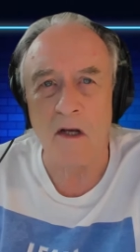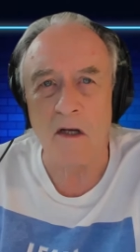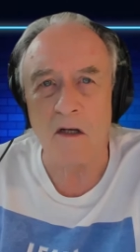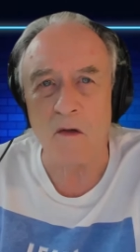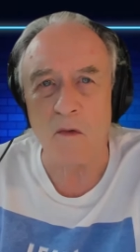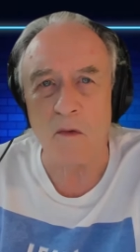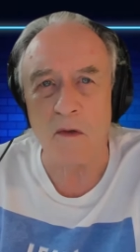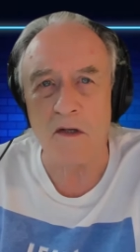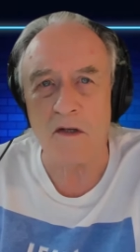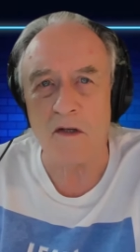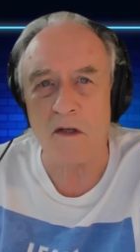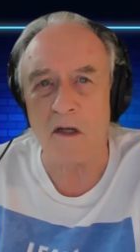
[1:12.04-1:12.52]

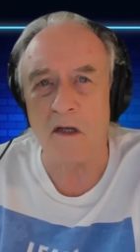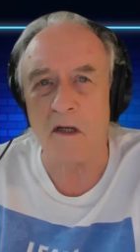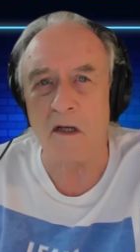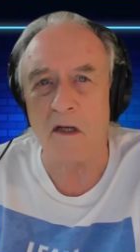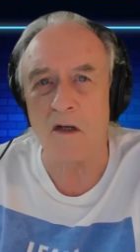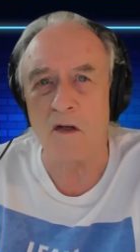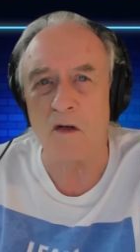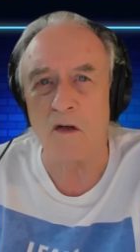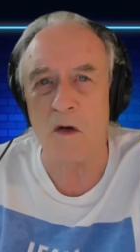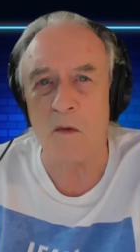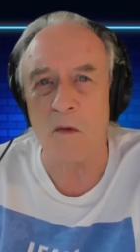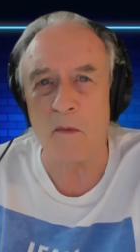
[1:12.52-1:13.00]
twisted
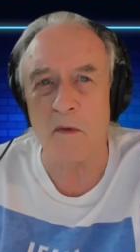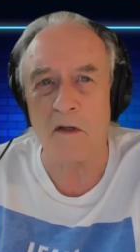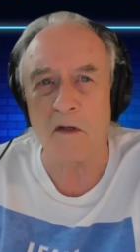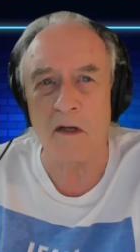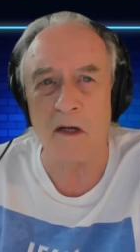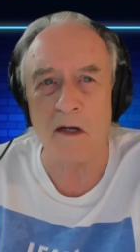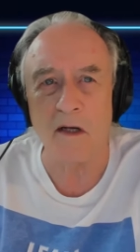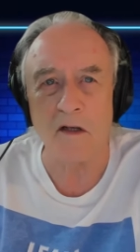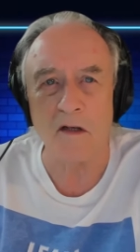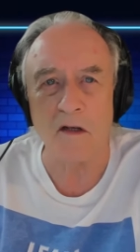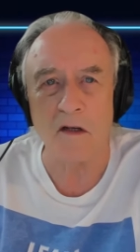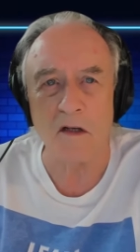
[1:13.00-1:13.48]

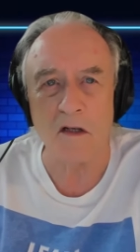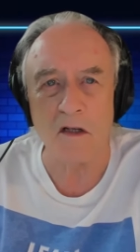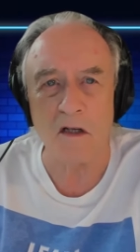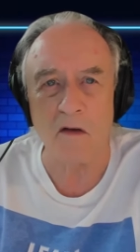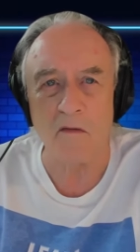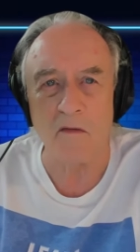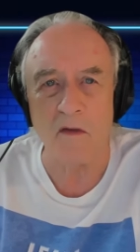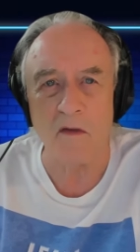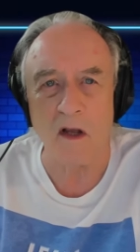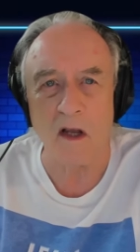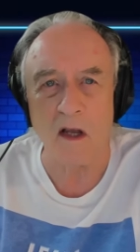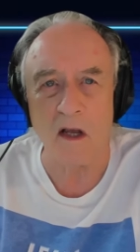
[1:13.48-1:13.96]
interpretations
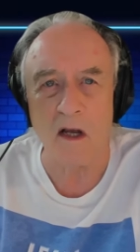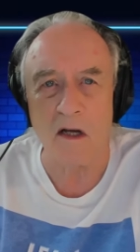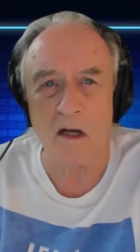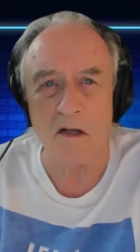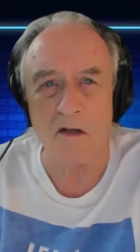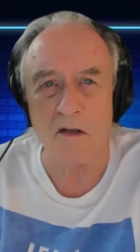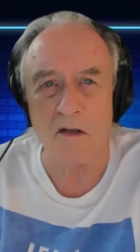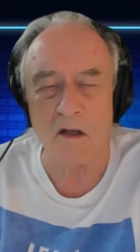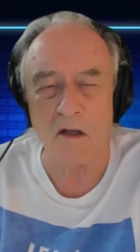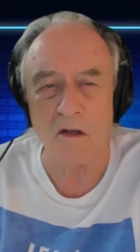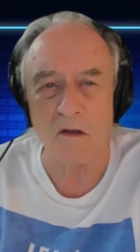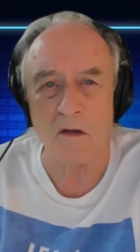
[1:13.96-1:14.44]
of the
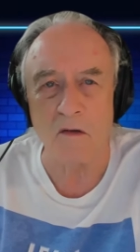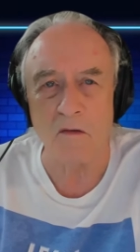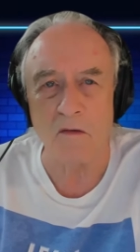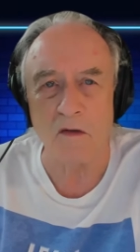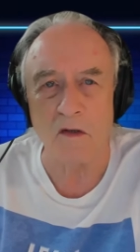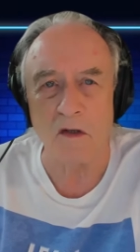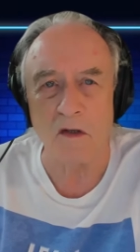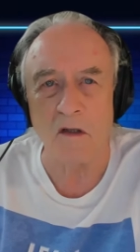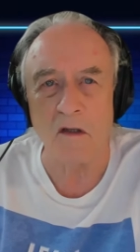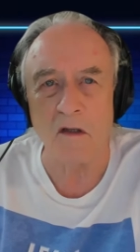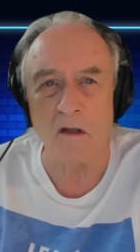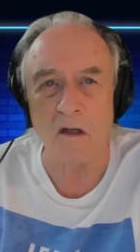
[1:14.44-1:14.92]

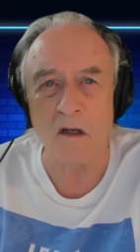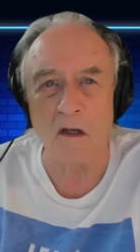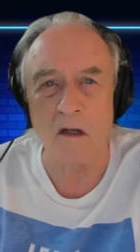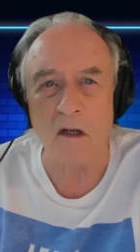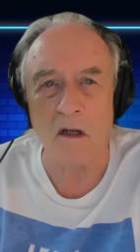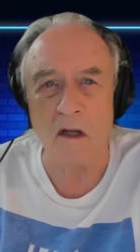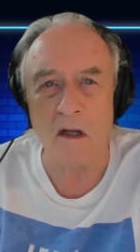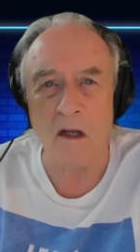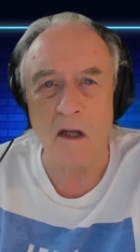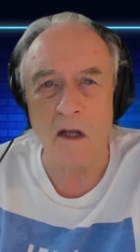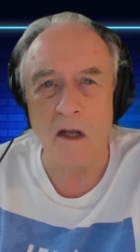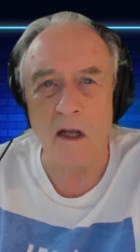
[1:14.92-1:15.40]
Constitution,
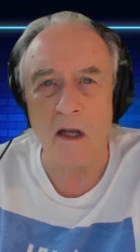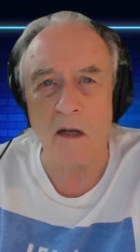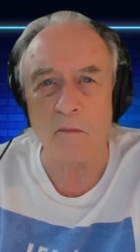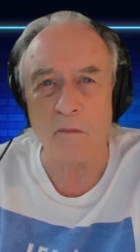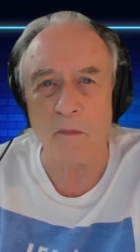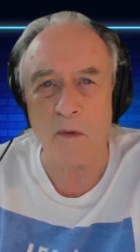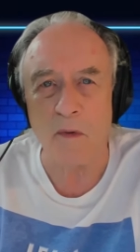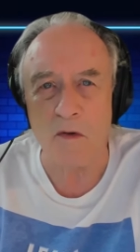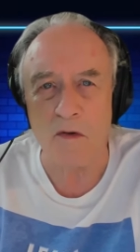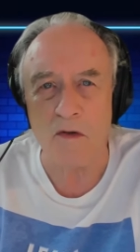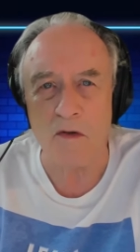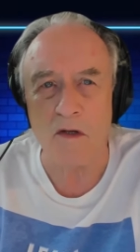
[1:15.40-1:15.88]

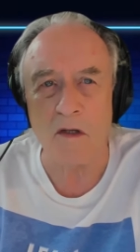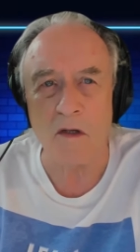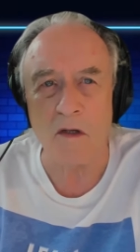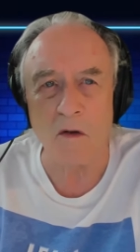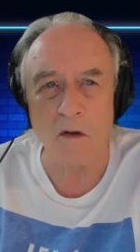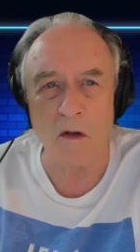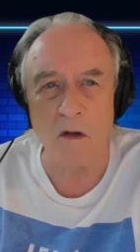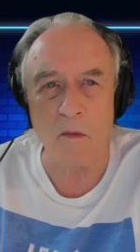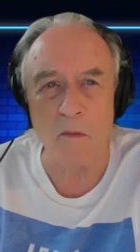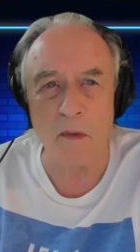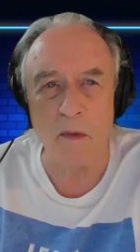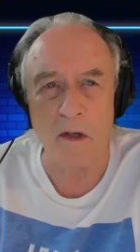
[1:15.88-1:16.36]
and
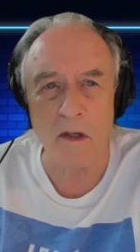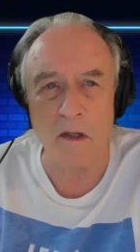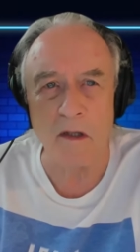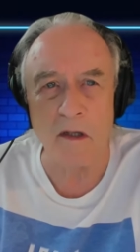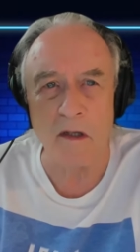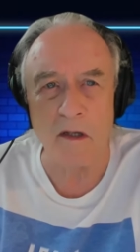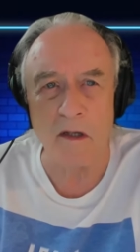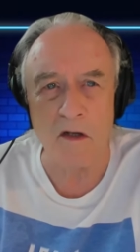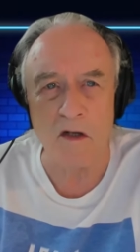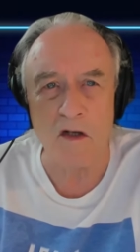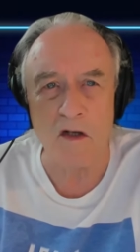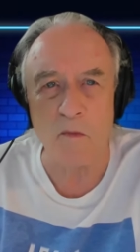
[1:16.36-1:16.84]
personal
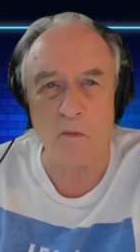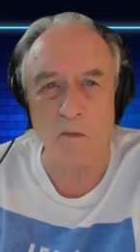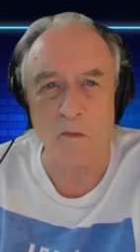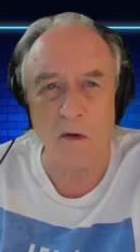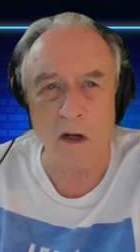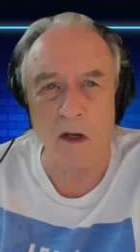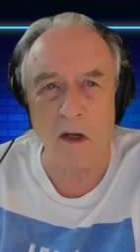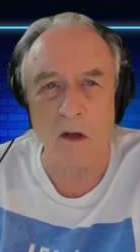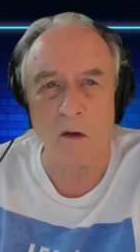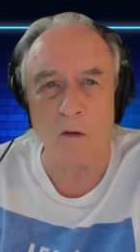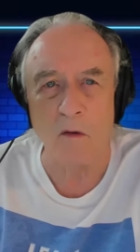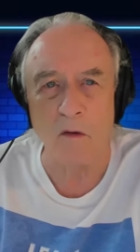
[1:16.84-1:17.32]
opinions
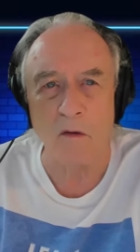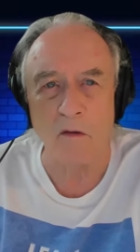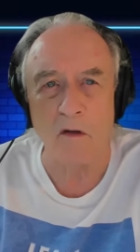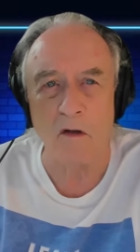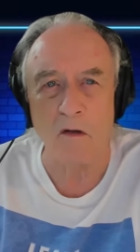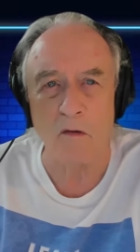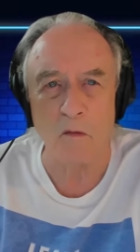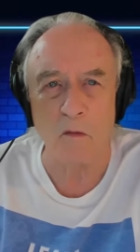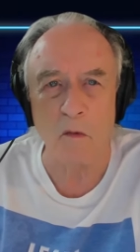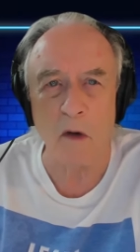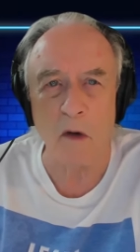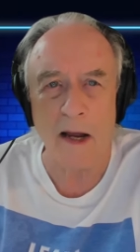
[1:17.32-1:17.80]
sprinkled
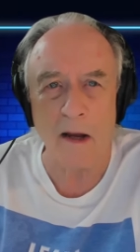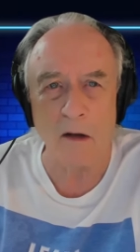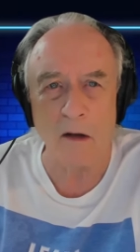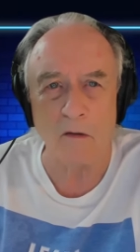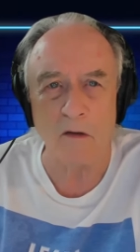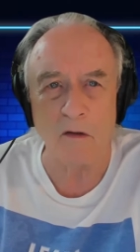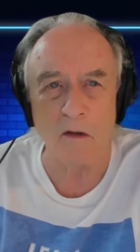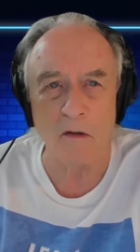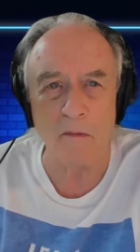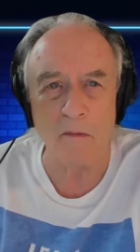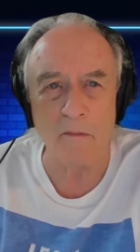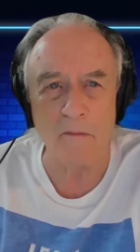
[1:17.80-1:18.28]

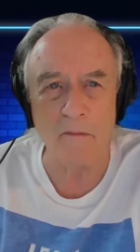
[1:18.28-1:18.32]
throughout.